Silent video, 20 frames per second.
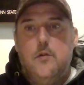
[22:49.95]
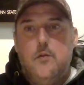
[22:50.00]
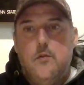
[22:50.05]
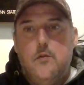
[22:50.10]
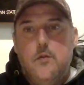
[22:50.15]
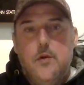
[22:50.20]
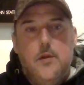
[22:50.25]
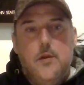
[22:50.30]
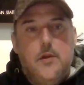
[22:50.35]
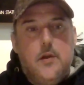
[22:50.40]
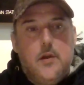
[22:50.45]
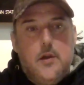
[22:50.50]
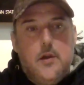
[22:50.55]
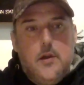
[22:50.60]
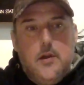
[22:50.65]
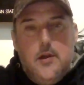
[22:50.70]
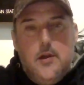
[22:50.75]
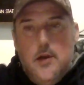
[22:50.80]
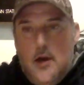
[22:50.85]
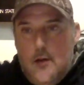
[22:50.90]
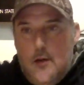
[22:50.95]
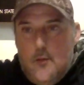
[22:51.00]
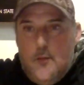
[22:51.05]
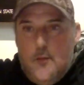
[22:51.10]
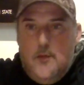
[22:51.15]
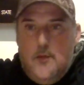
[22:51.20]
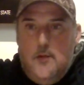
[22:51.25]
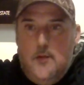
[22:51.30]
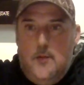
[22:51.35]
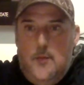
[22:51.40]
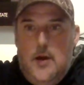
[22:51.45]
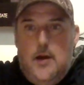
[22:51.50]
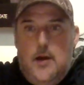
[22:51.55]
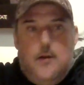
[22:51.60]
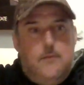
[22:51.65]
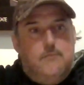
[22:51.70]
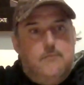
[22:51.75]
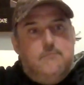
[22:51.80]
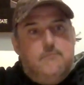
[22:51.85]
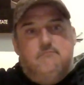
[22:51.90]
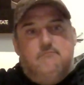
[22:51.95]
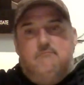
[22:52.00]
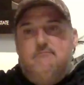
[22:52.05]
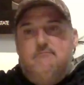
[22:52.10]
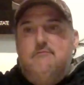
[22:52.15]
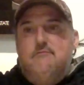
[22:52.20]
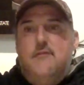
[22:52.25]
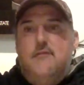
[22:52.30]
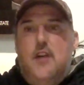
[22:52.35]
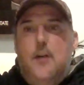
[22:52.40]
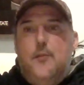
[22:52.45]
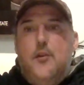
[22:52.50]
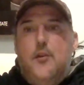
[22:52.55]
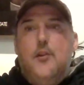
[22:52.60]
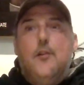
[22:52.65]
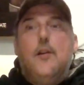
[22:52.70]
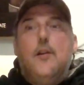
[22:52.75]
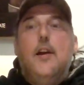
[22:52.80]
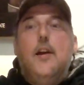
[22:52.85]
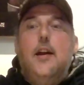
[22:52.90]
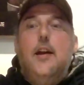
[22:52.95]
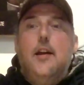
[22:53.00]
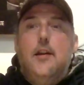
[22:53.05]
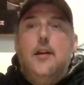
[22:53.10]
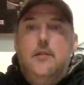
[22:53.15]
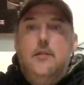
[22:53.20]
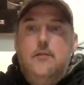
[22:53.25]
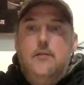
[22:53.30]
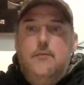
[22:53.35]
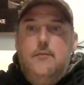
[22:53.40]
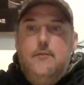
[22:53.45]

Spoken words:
with gunnels about up to your head.